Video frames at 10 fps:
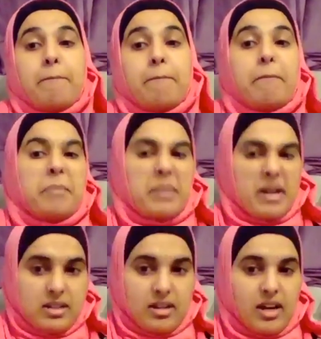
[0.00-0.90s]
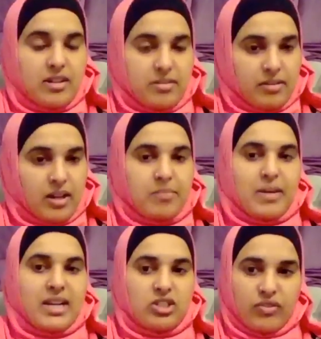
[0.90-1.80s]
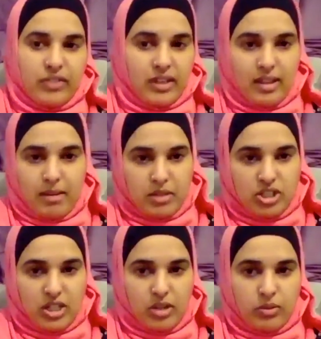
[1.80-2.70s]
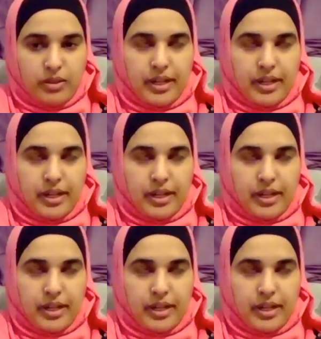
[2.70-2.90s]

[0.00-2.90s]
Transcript: but I'd managed to figure that much out.